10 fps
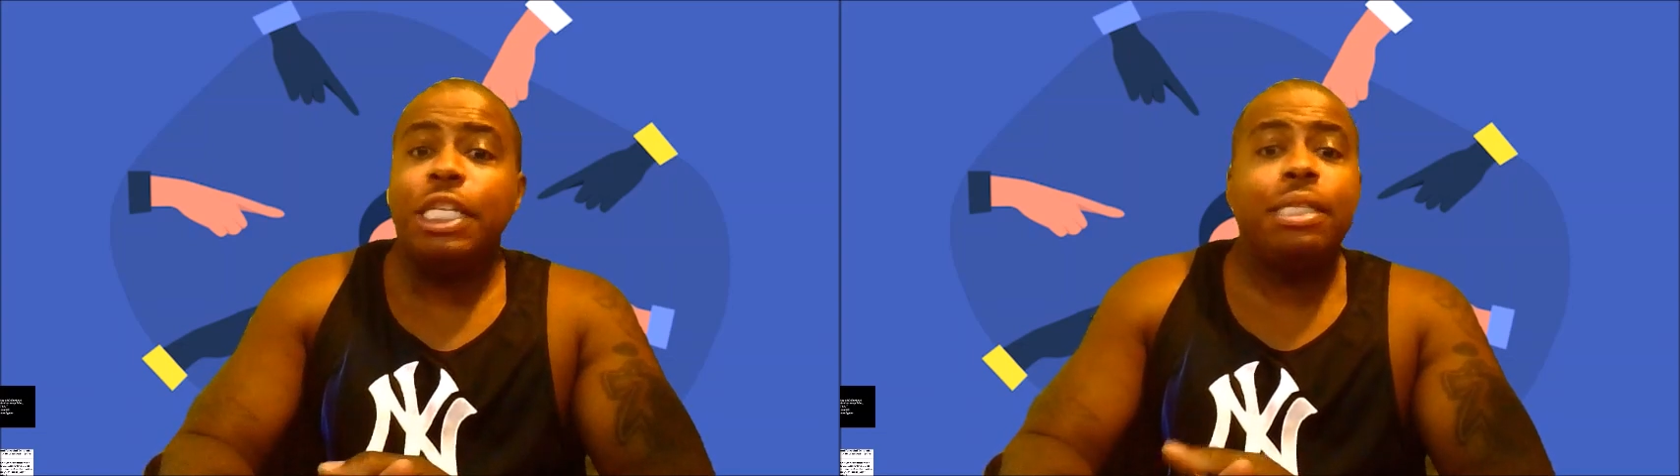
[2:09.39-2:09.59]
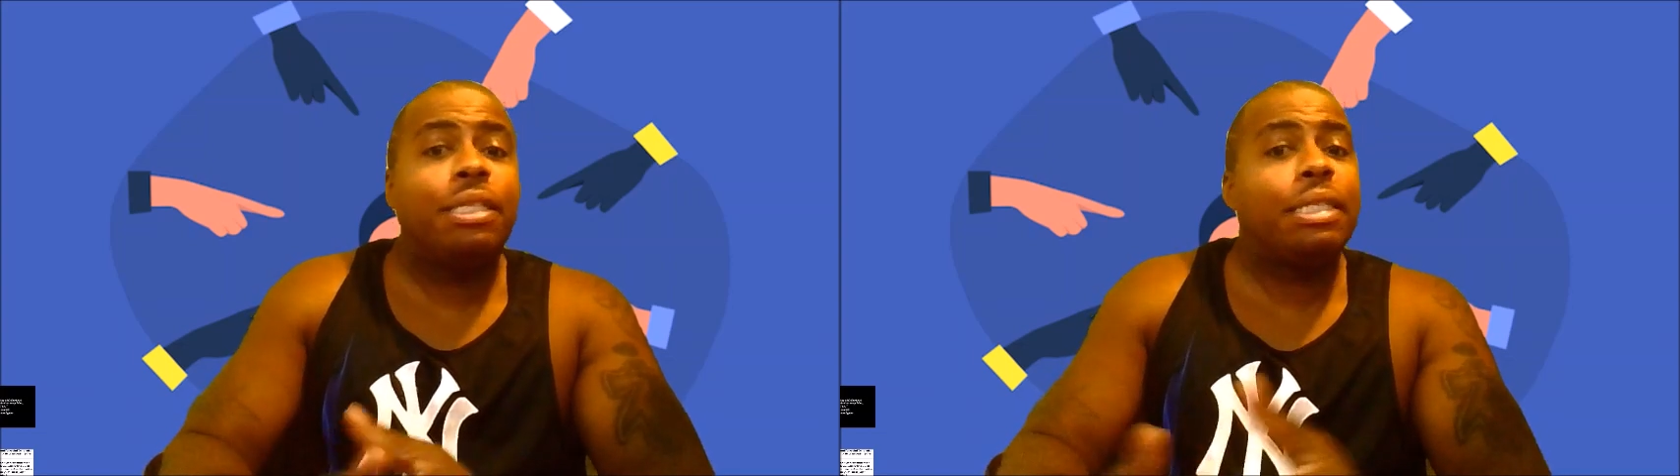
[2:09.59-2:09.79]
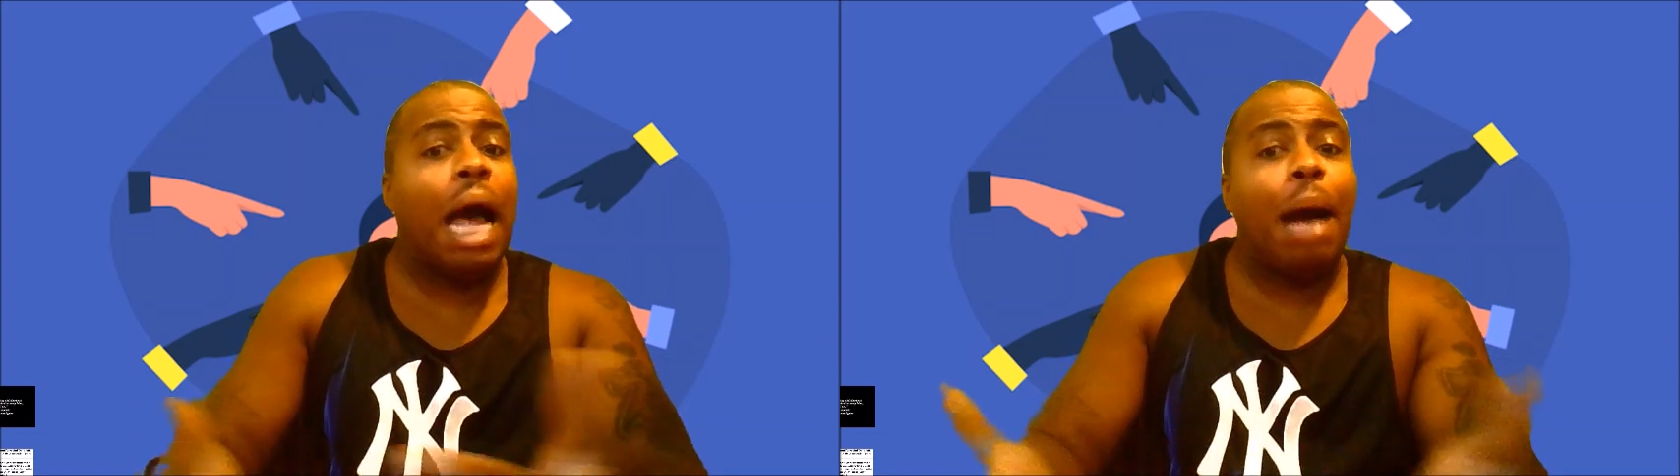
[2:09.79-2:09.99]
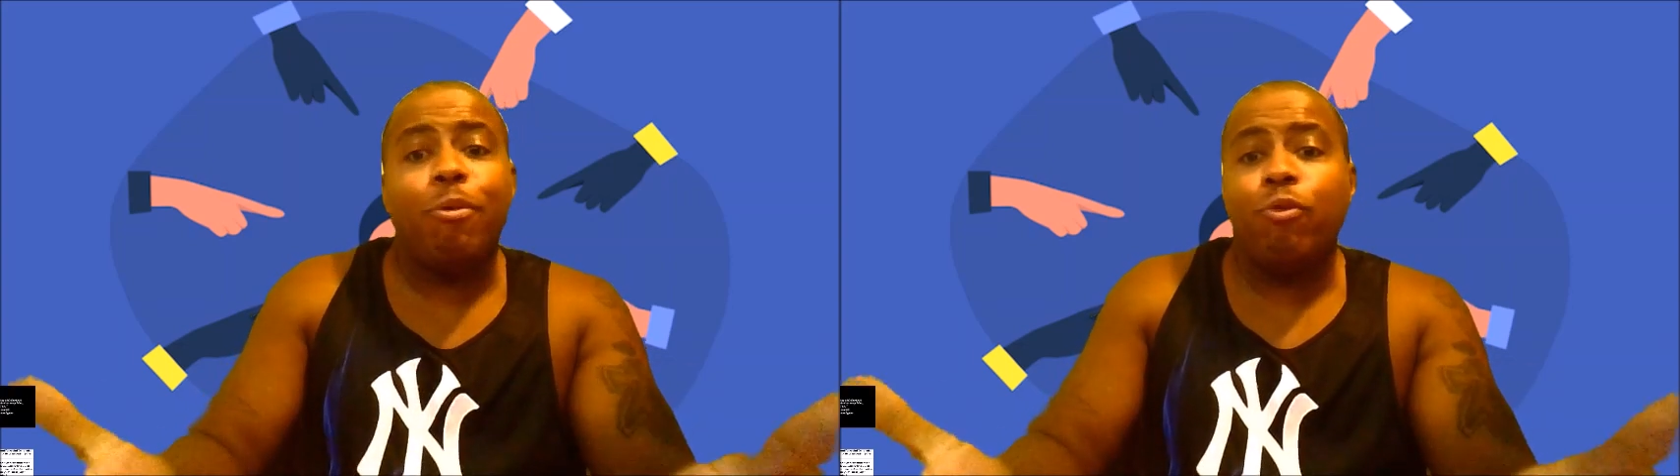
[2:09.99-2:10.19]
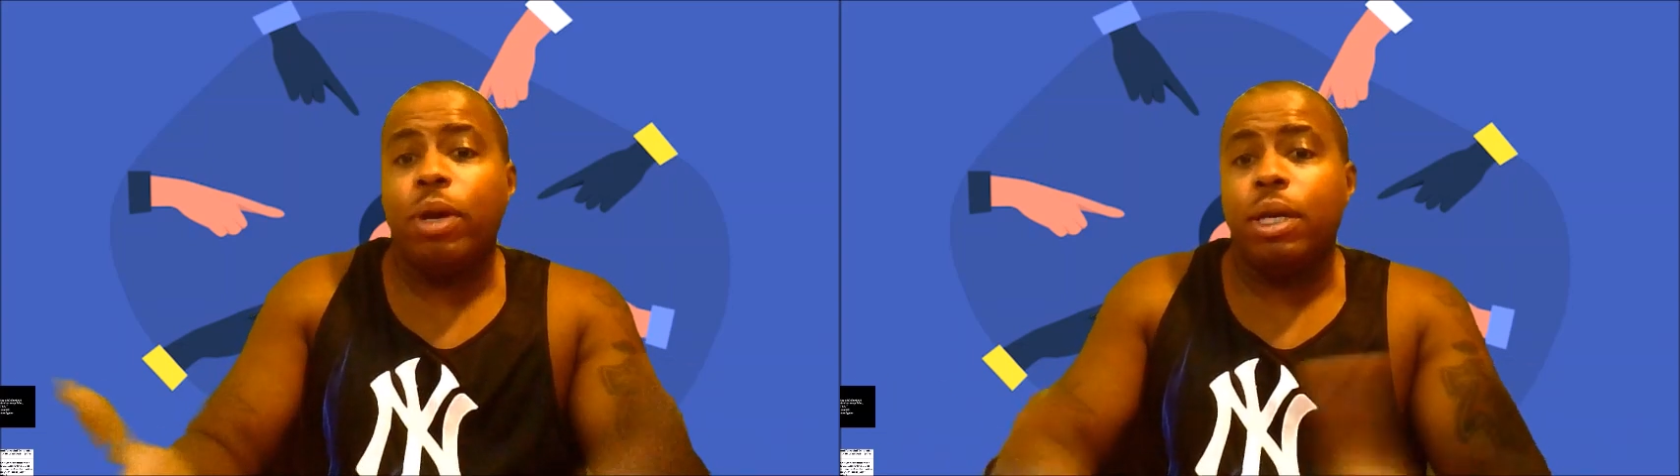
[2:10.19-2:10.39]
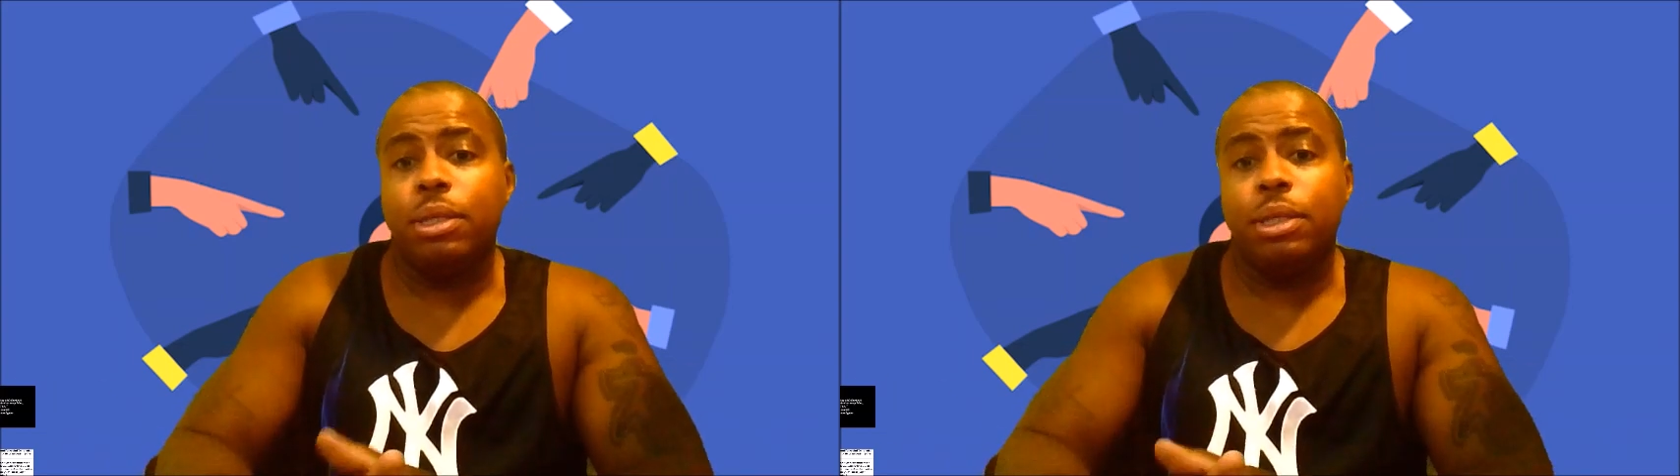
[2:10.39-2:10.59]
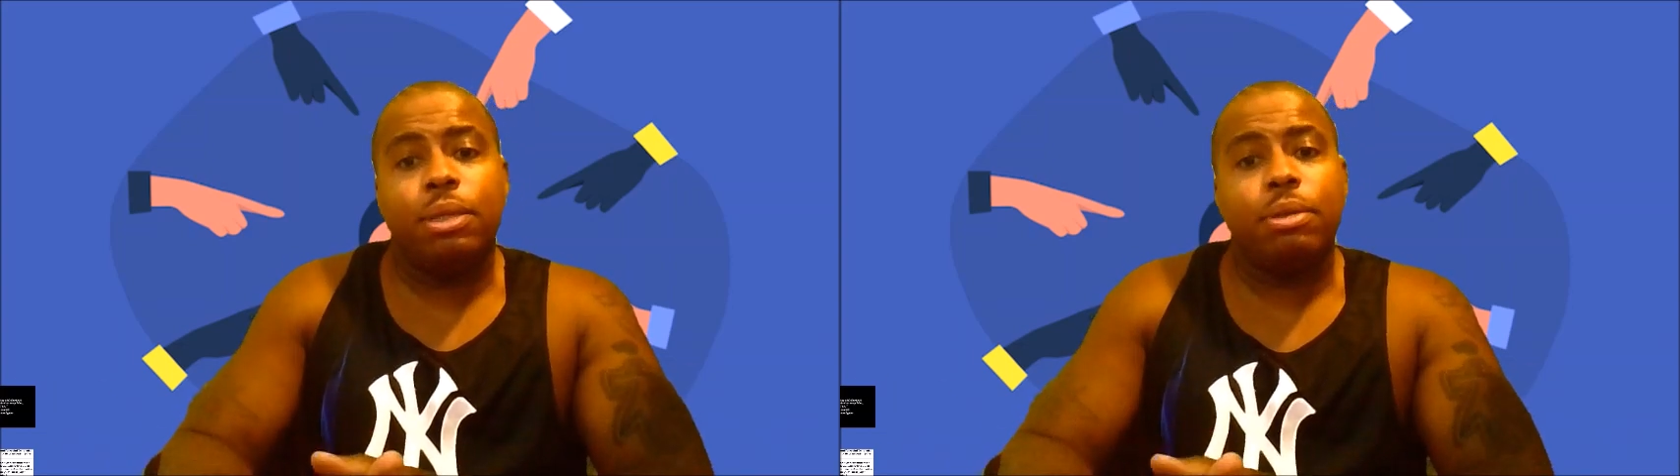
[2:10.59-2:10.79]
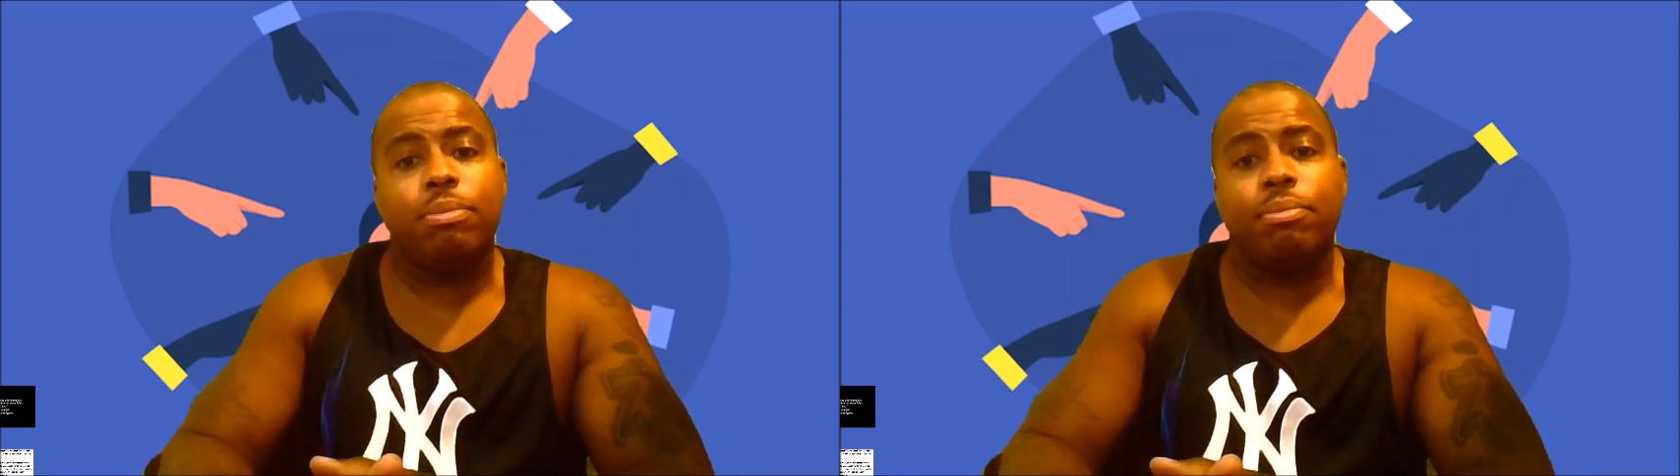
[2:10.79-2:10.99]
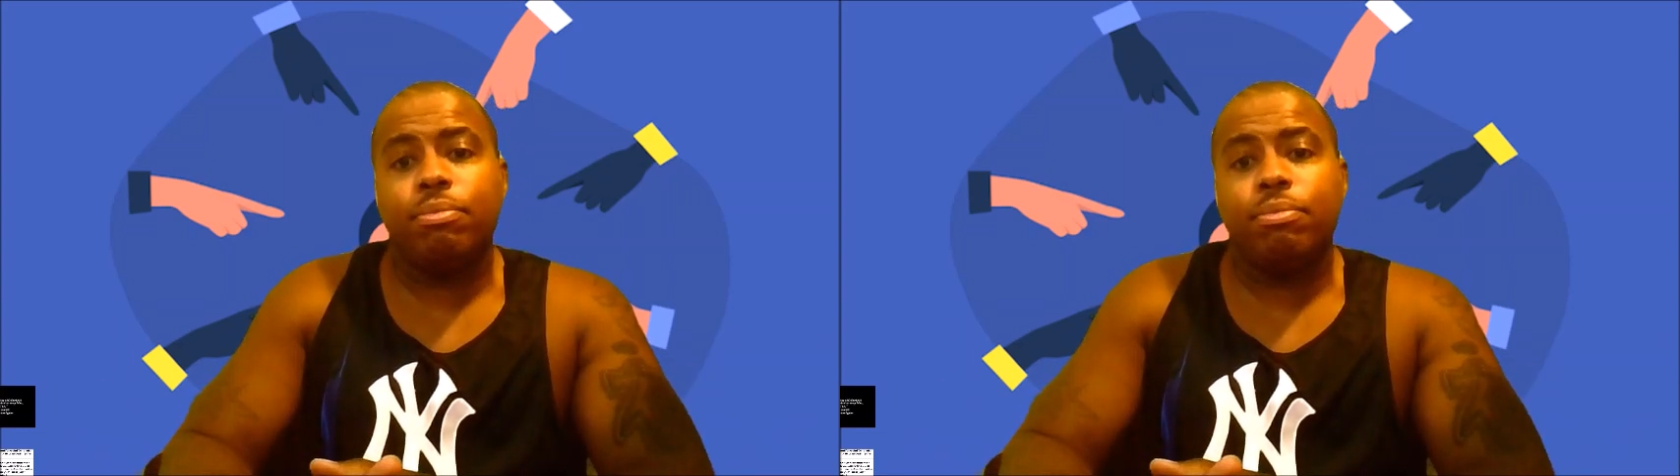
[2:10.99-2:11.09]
Jesus operates.